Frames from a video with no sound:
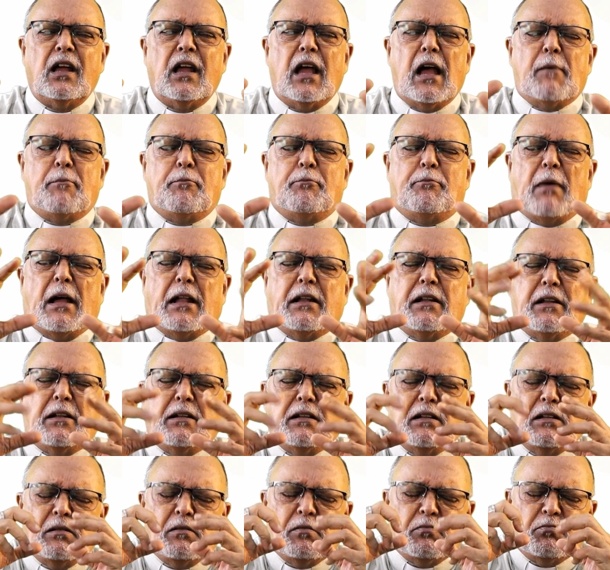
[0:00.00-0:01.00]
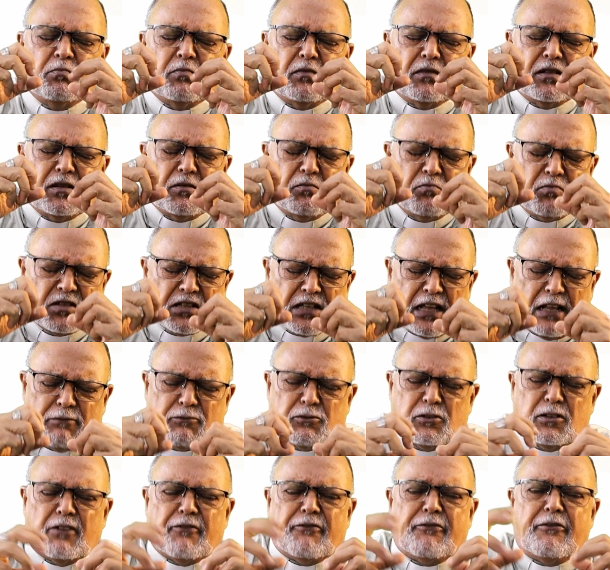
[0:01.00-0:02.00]
abandoned Himself
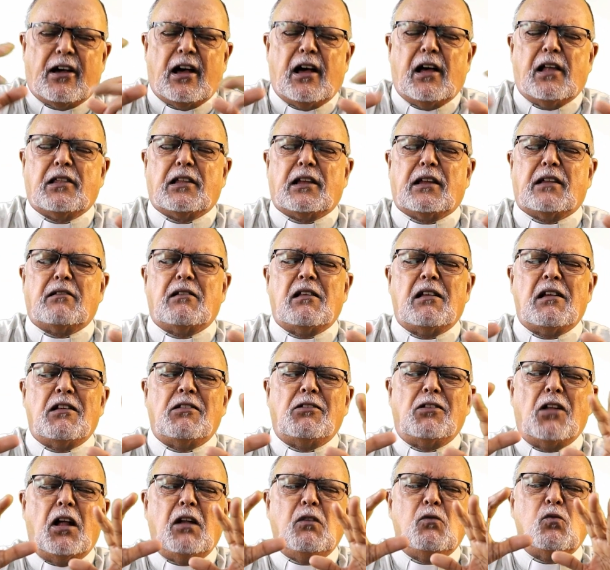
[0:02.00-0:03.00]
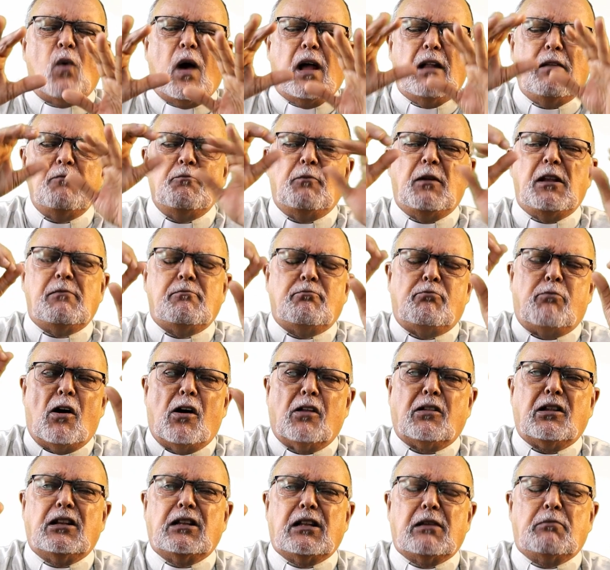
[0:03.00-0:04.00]
to the Father and not one bit
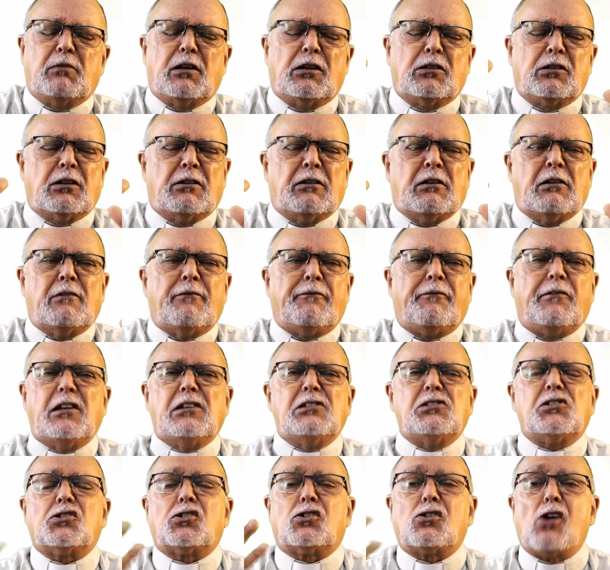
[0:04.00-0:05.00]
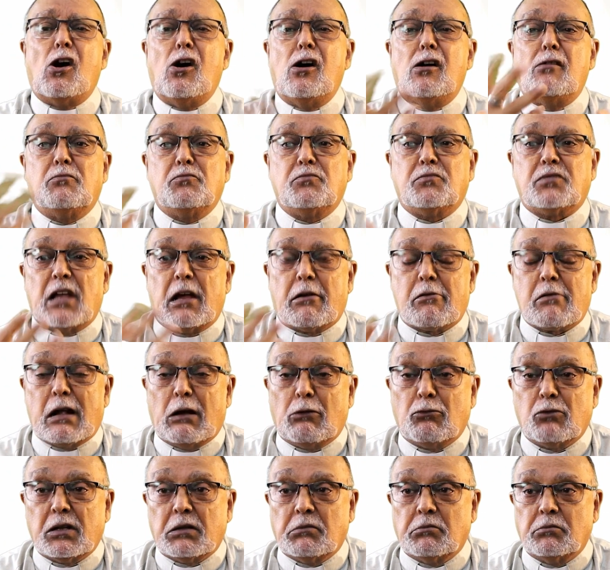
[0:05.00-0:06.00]
bothered about the fierce storms
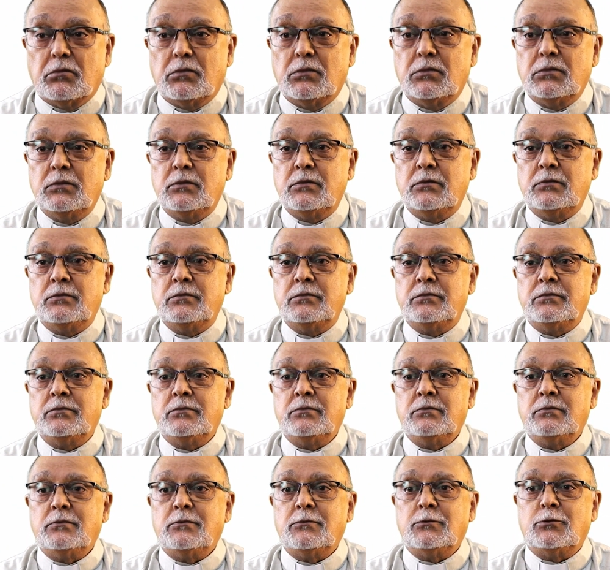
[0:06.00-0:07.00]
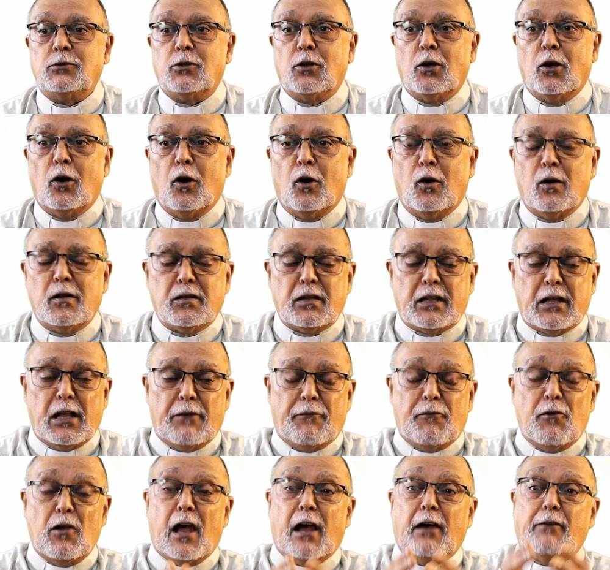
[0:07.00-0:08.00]
around Him. Or
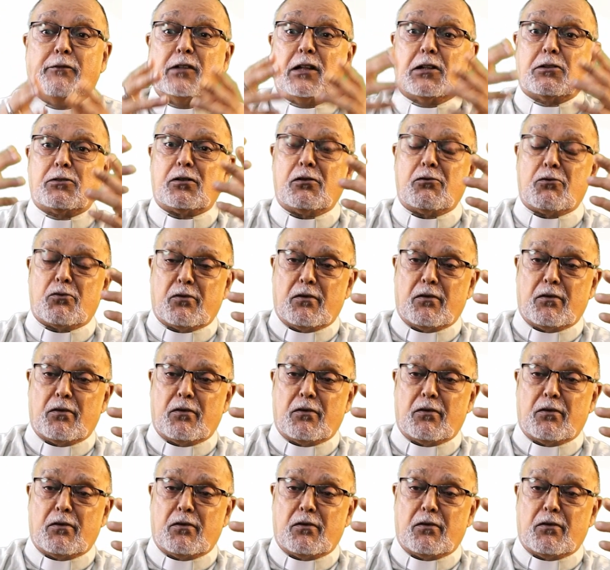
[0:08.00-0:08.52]
if you have that